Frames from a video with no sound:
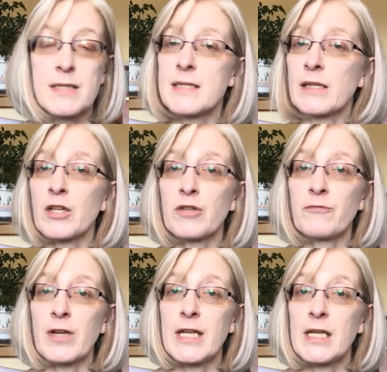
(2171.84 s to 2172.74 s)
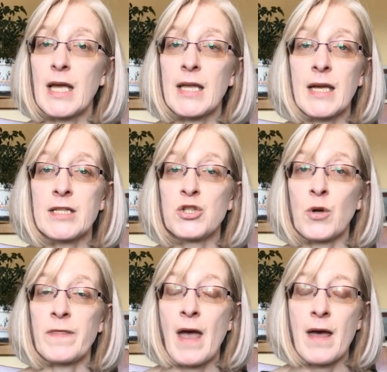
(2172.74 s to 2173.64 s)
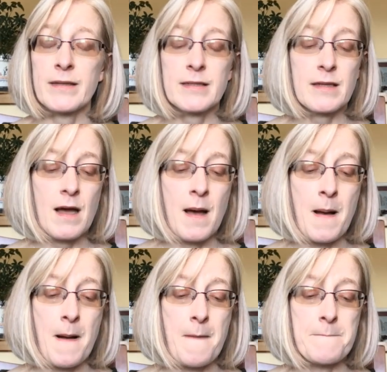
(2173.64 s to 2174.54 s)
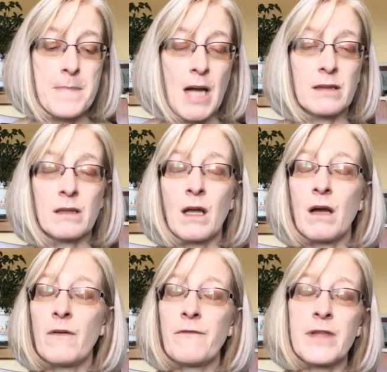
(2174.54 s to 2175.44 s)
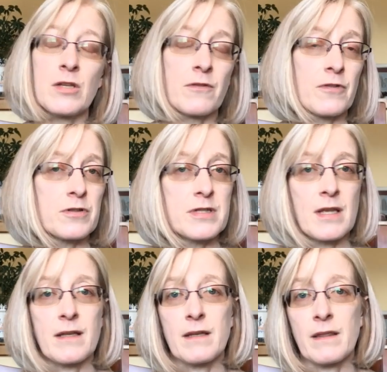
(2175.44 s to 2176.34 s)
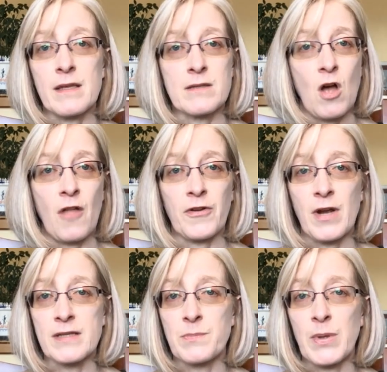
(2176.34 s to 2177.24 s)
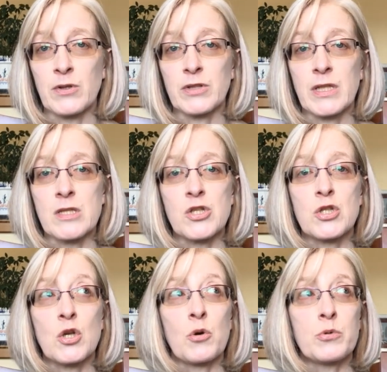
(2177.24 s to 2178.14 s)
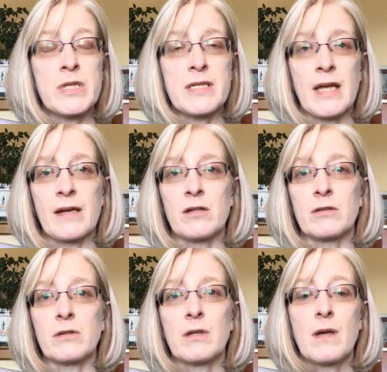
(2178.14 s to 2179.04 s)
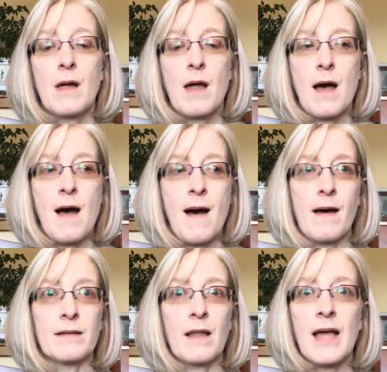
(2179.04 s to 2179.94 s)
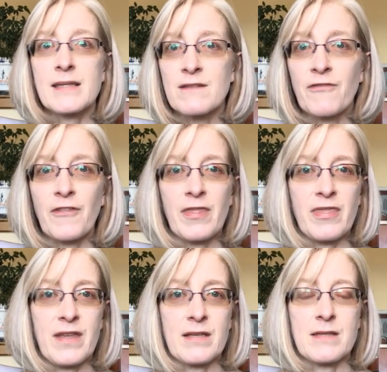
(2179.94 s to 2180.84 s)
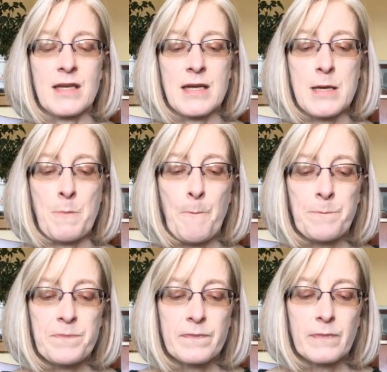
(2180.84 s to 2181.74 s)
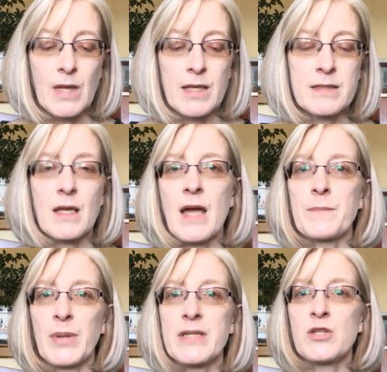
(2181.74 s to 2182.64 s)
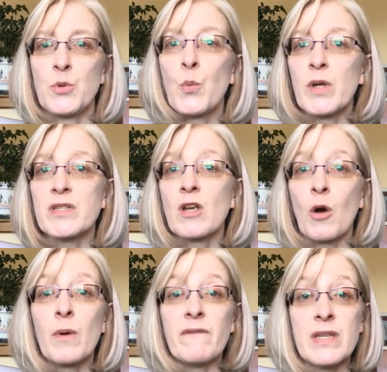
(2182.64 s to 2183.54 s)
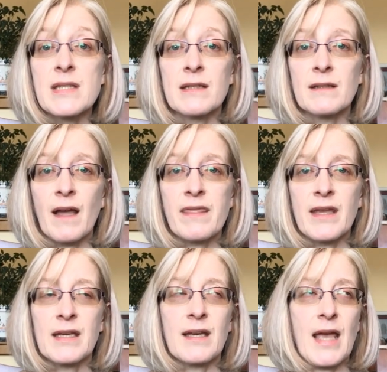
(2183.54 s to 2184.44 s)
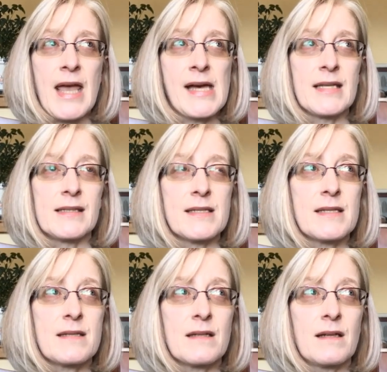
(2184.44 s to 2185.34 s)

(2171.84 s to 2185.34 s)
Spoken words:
still a good read, and I enjoyed that. I love the universe that this author has built. It's so detailed, lots of fun things in it. It's the kind of place you would want to go and visit, I think, and